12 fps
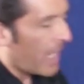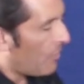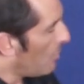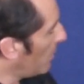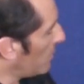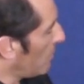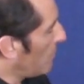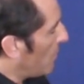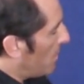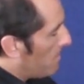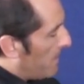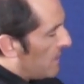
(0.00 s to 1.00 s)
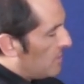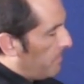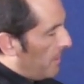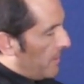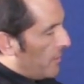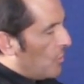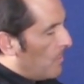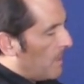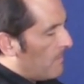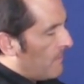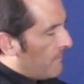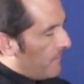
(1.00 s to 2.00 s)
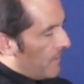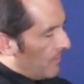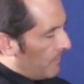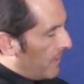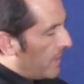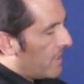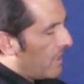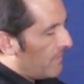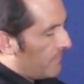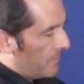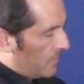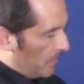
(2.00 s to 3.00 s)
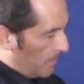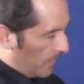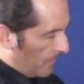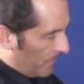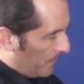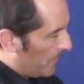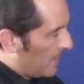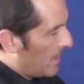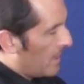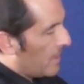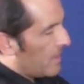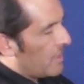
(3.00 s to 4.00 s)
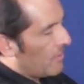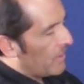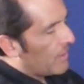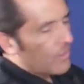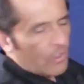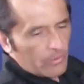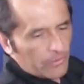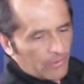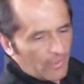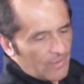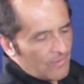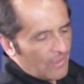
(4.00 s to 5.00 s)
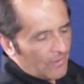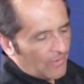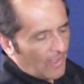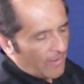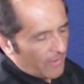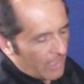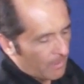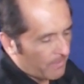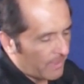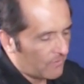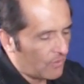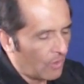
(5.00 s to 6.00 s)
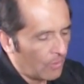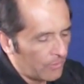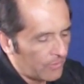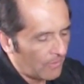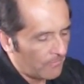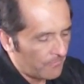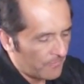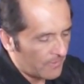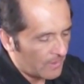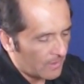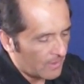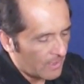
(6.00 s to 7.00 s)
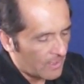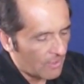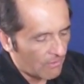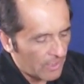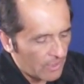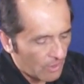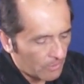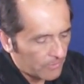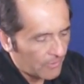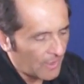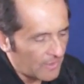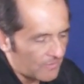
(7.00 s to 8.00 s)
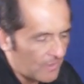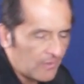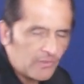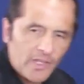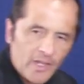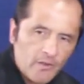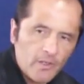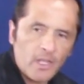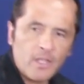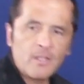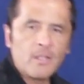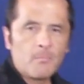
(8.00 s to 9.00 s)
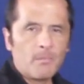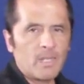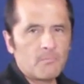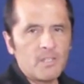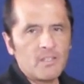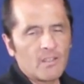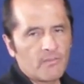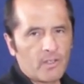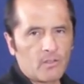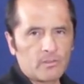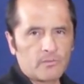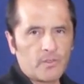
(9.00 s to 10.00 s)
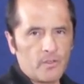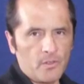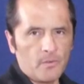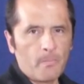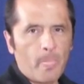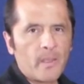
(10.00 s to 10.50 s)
How about if you're a bass player? You might feel very comfortable hearing notes in this area, but those hearing notes in this area might be difficult for you.